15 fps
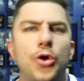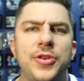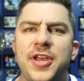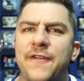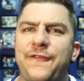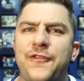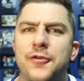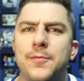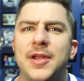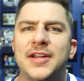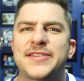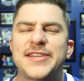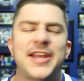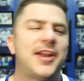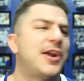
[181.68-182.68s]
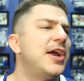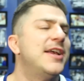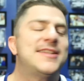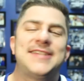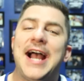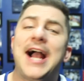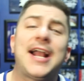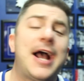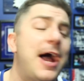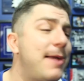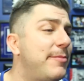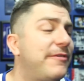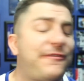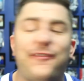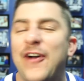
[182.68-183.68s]
Only a few minutes later, Zach
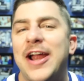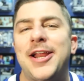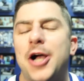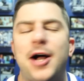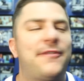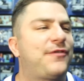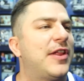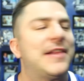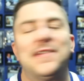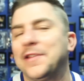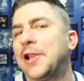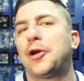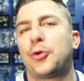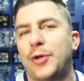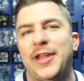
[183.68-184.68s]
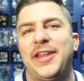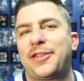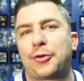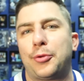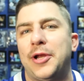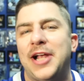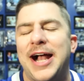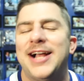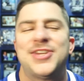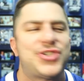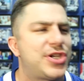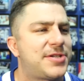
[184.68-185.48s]
Hyman fighting off like literally three guys,